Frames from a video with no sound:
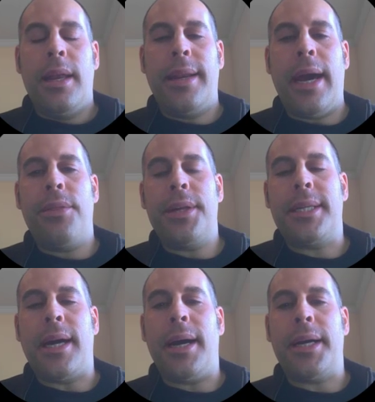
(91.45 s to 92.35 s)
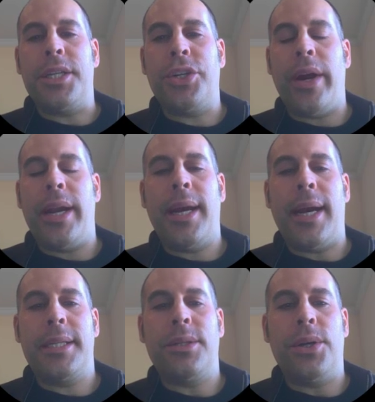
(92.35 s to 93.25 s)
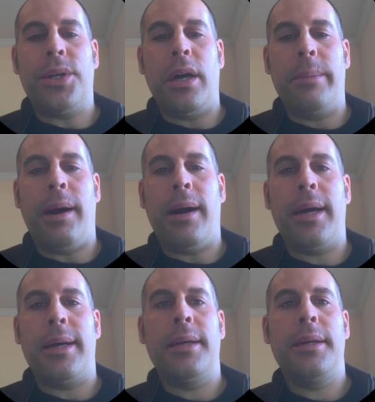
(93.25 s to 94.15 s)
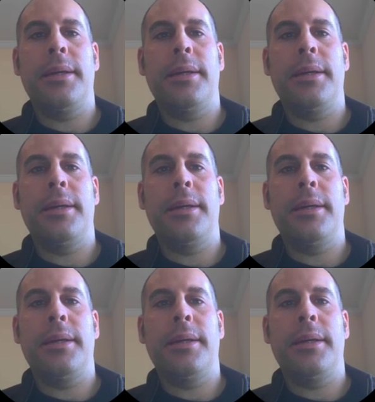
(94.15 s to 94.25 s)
Now the stock is trading at its all-time high.